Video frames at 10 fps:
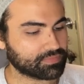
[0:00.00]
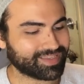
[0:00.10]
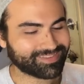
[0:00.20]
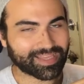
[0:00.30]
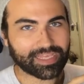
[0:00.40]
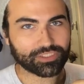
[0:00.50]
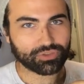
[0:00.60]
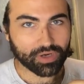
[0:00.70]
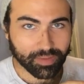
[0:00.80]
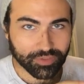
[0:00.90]
like last
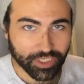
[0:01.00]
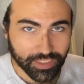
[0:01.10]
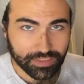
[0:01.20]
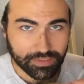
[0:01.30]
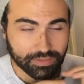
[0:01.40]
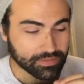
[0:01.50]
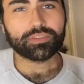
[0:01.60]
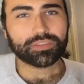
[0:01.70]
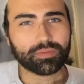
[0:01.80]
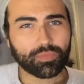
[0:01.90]
drop chances.
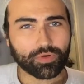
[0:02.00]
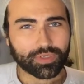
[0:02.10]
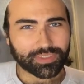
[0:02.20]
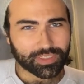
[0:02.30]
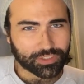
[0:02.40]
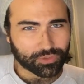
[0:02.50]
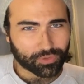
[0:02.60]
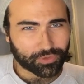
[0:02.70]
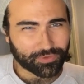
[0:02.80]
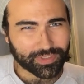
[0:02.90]
Some more essential
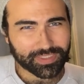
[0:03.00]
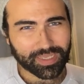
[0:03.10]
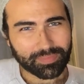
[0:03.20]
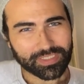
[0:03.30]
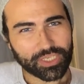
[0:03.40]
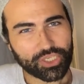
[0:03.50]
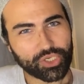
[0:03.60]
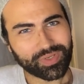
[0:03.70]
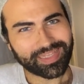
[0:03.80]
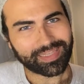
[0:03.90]
oil. This time it's
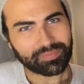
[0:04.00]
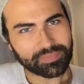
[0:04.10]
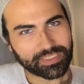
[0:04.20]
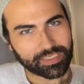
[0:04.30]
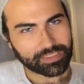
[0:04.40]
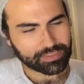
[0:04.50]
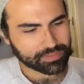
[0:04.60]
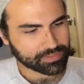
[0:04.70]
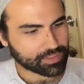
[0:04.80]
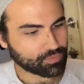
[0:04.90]

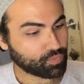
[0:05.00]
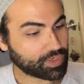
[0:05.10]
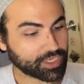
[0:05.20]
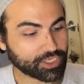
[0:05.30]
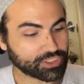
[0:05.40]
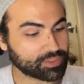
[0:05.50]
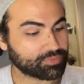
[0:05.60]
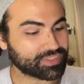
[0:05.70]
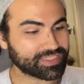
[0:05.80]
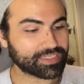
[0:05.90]
eucalyptus,
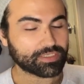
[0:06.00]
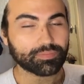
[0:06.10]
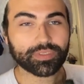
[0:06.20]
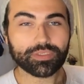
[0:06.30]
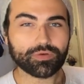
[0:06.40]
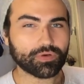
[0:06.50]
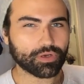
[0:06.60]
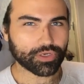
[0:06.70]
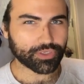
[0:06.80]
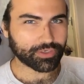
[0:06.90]
100%
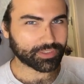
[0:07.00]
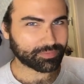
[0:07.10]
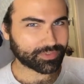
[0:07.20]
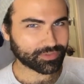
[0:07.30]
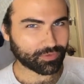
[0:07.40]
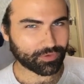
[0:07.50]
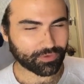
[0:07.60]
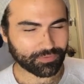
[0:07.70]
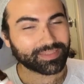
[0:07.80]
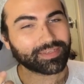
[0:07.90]
pure eucalyptus
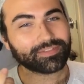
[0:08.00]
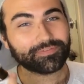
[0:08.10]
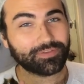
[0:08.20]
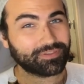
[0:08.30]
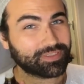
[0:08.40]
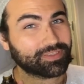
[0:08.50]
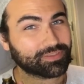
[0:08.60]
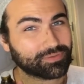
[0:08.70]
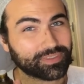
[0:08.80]
oil. I like diffusing this one